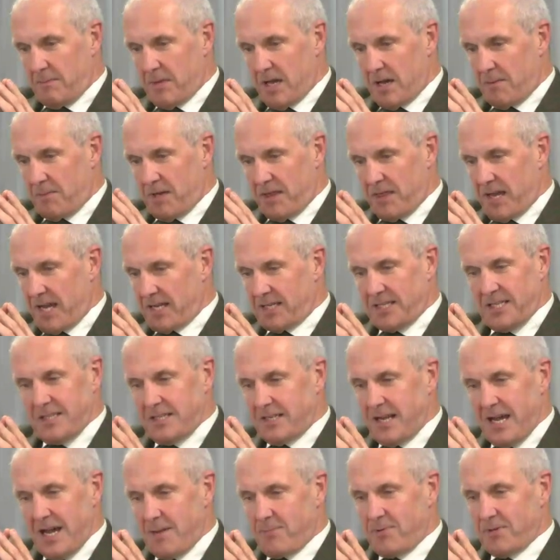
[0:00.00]
but that didn't
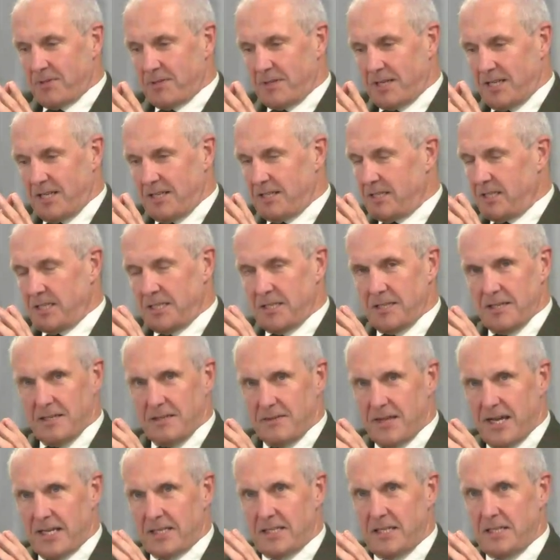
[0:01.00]
happen clearly, did it?
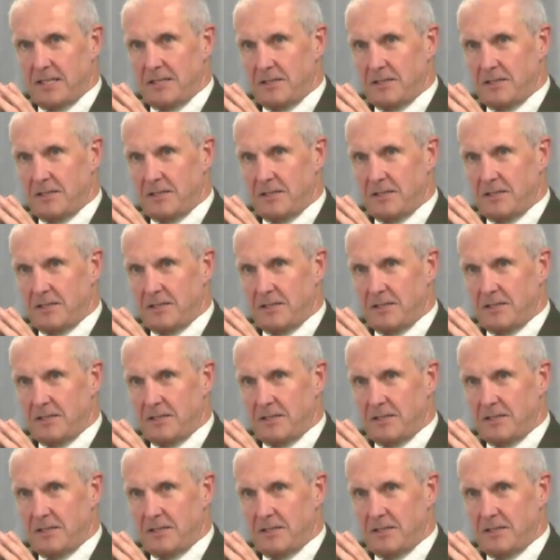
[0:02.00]
That did